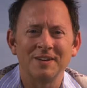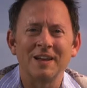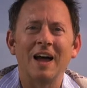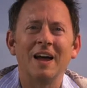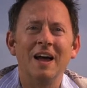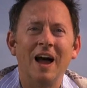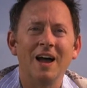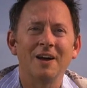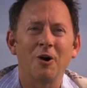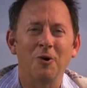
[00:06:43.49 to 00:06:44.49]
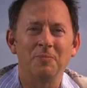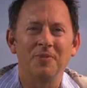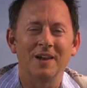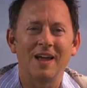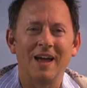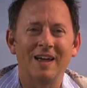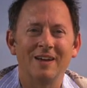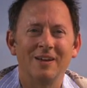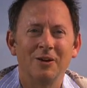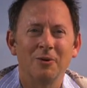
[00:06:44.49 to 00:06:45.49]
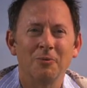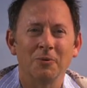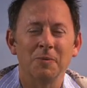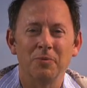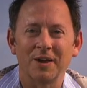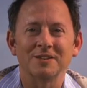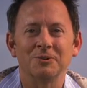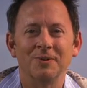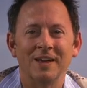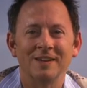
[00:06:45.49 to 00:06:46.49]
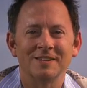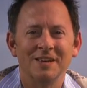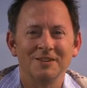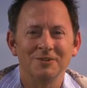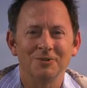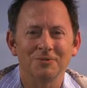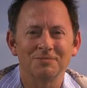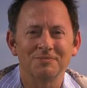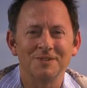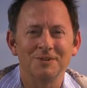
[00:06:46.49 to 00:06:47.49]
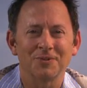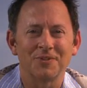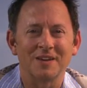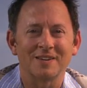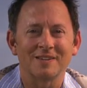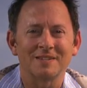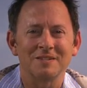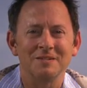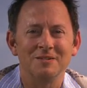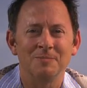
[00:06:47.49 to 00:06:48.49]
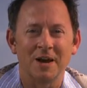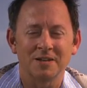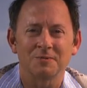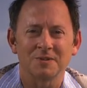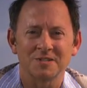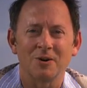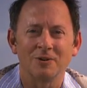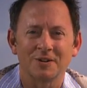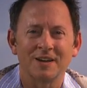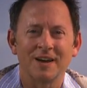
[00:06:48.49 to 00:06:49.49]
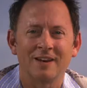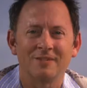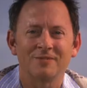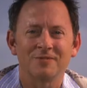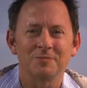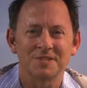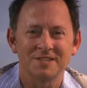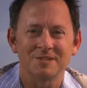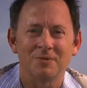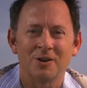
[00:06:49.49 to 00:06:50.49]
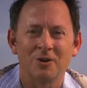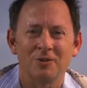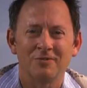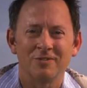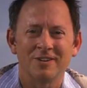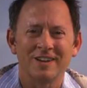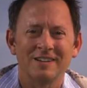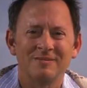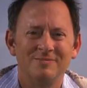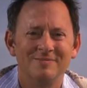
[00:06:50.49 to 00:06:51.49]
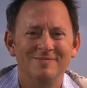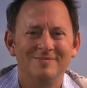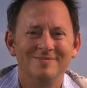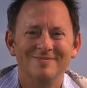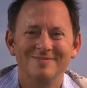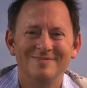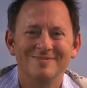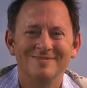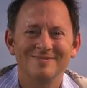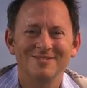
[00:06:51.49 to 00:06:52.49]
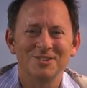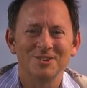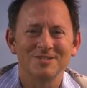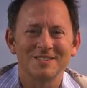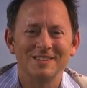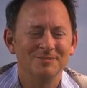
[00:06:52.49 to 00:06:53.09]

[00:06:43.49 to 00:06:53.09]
And I hope that when we bring it to an end, you'll think you might as well start looking at it from Season 1 all over again. Cheers.